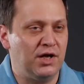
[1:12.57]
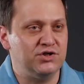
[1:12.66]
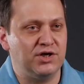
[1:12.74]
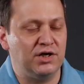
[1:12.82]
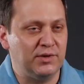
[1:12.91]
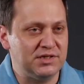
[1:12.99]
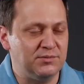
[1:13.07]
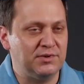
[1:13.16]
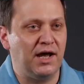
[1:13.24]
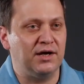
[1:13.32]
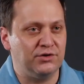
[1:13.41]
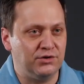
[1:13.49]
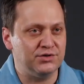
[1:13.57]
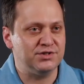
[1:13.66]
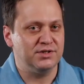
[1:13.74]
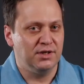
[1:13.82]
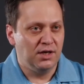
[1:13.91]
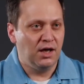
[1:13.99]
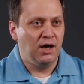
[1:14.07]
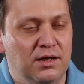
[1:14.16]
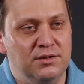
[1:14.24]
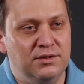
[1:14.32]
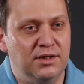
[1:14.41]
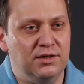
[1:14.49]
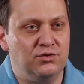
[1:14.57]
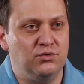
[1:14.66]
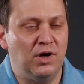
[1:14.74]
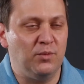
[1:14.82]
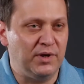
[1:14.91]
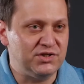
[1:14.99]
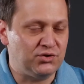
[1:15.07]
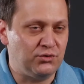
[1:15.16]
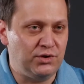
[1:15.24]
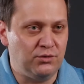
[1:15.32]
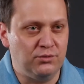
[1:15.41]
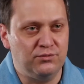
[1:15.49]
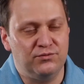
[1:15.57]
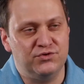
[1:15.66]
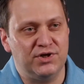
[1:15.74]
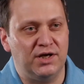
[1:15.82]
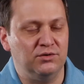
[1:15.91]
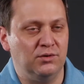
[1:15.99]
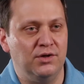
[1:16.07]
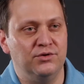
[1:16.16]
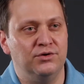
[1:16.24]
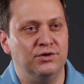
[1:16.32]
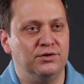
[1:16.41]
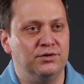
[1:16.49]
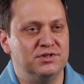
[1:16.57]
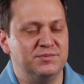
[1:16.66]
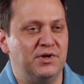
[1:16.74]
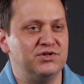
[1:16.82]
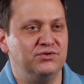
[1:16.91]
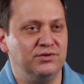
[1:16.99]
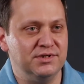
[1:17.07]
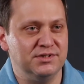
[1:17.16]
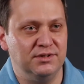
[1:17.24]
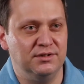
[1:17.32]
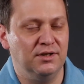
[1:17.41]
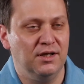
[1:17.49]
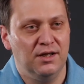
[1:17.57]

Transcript: shadowing some doctors. And then throughout med school, you shadow other specialists. And